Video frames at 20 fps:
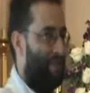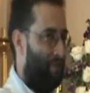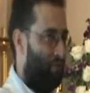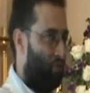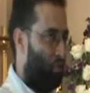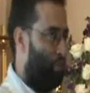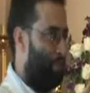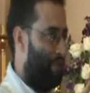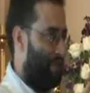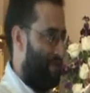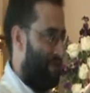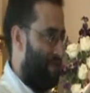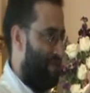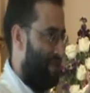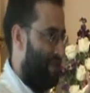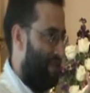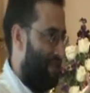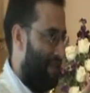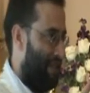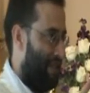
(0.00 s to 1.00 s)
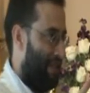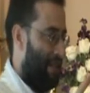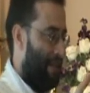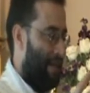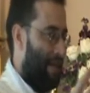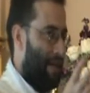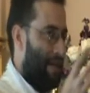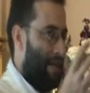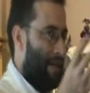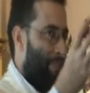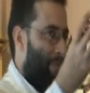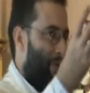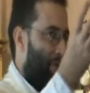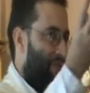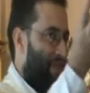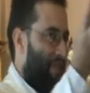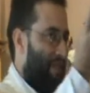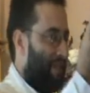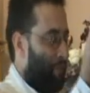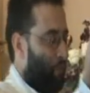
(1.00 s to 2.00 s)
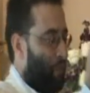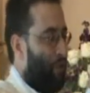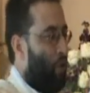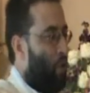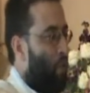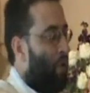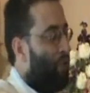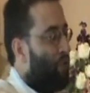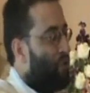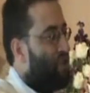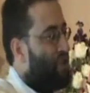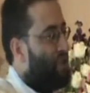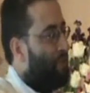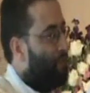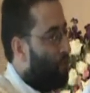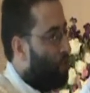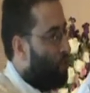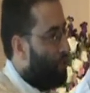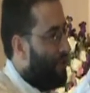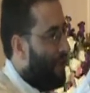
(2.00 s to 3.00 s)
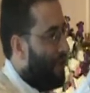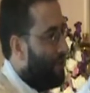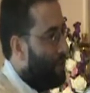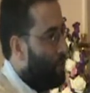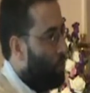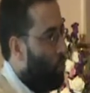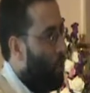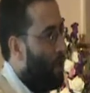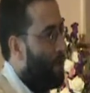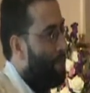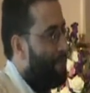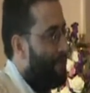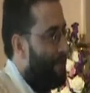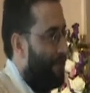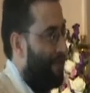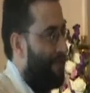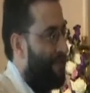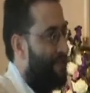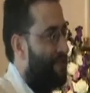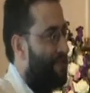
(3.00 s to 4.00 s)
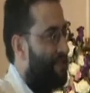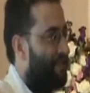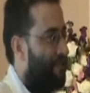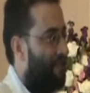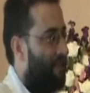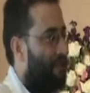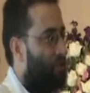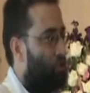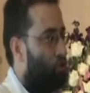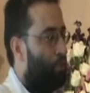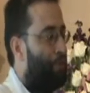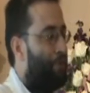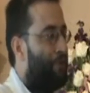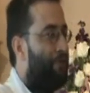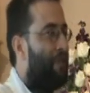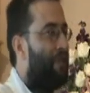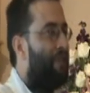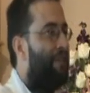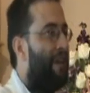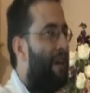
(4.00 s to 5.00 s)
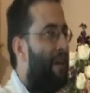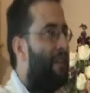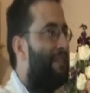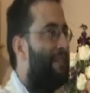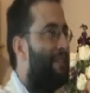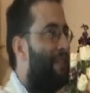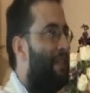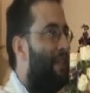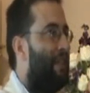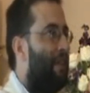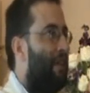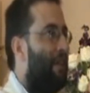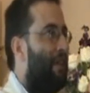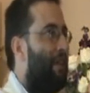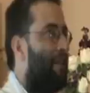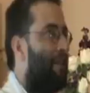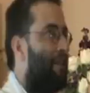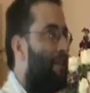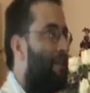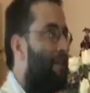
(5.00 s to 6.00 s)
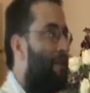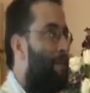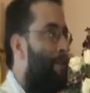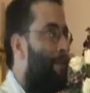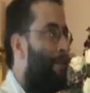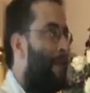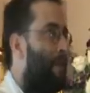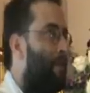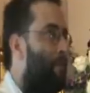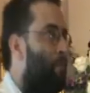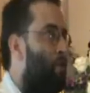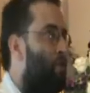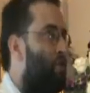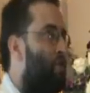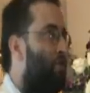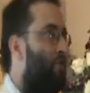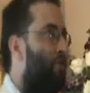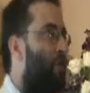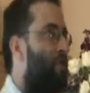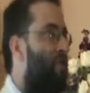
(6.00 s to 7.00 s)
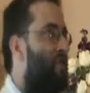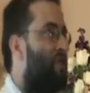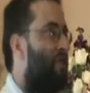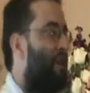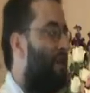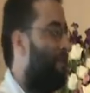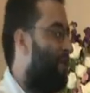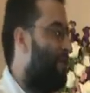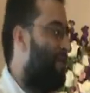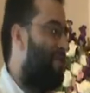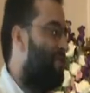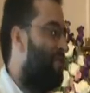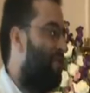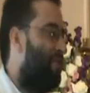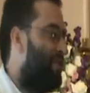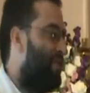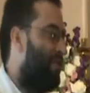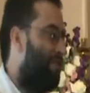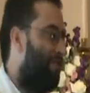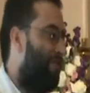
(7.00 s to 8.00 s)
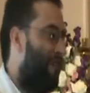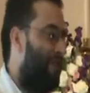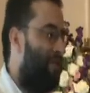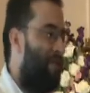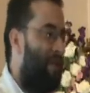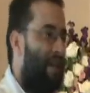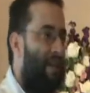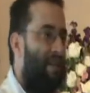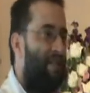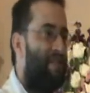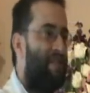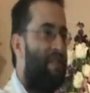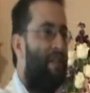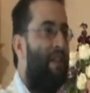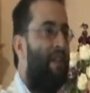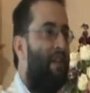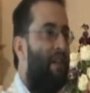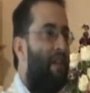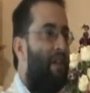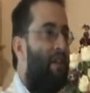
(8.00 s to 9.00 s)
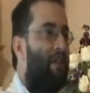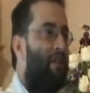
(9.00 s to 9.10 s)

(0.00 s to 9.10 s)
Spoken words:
pieces, in 2 pieces. But we don't want the ship to go down in 1 piece. To prevent that, most of us, and but it's not yet finalized,